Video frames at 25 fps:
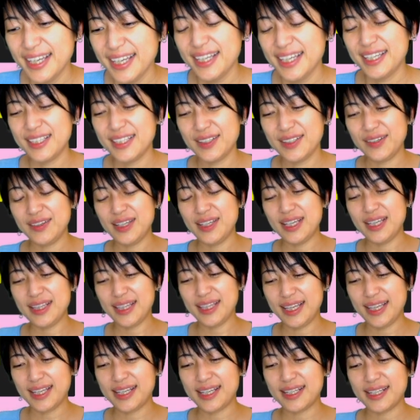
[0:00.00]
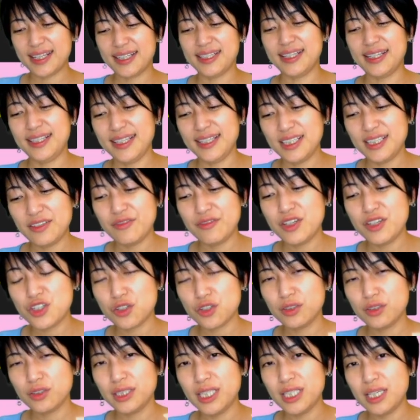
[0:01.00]
you know, like
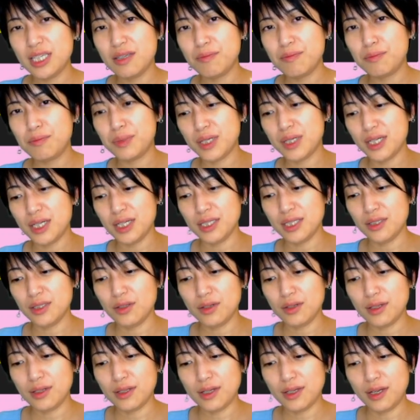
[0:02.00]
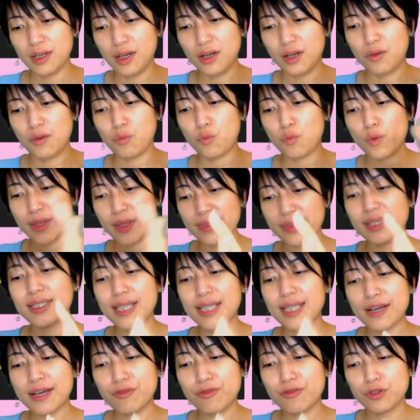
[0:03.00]
individually, but uh, within
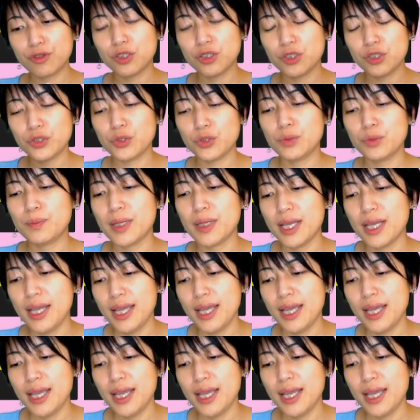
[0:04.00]
that for loop,